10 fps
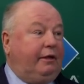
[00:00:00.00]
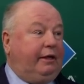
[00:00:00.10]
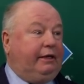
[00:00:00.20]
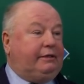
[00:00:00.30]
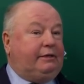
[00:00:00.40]

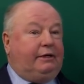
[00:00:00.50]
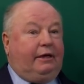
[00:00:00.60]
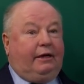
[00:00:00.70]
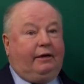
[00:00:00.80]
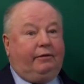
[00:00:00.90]
That's
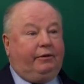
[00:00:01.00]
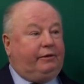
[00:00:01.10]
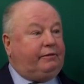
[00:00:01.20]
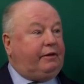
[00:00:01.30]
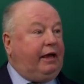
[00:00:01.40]
what
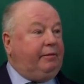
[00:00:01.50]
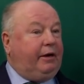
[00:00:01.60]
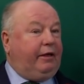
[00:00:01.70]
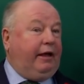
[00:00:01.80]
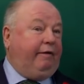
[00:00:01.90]
came
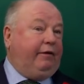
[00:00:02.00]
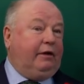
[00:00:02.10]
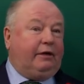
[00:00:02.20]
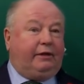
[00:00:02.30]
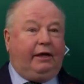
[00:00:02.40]
out of that. If you
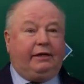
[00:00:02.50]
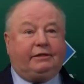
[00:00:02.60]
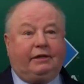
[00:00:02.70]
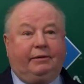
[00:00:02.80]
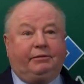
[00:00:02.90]
look at the
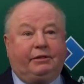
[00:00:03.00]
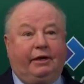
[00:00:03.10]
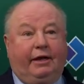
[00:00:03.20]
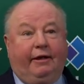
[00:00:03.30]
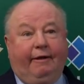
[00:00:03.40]
ice times
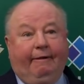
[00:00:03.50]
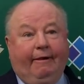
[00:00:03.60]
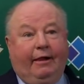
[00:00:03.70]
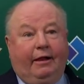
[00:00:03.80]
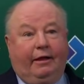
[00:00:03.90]
today,
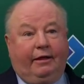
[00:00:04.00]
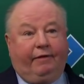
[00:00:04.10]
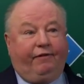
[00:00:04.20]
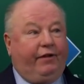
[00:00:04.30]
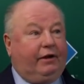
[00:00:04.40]
I
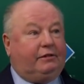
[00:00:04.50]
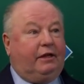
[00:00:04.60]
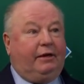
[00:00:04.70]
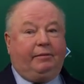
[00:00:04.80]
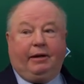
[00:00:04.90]
think Fair's
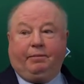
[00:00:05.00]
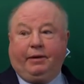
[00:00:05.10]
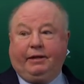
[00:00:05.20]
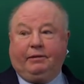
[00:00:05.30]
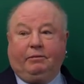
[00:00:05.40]
line might have
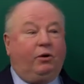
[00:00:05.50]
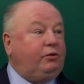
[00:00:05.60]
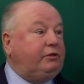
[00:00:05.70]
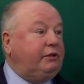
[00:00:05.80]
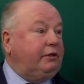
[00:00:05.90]
played the
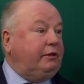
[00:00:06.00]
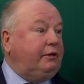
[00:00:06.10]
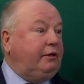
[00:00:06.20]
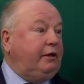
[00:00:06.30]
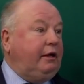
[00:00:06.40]
most.
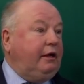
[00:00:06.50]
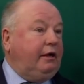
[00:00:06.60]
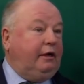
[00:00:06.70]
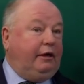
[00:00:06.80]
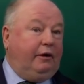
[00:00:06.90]
Mm-hmm.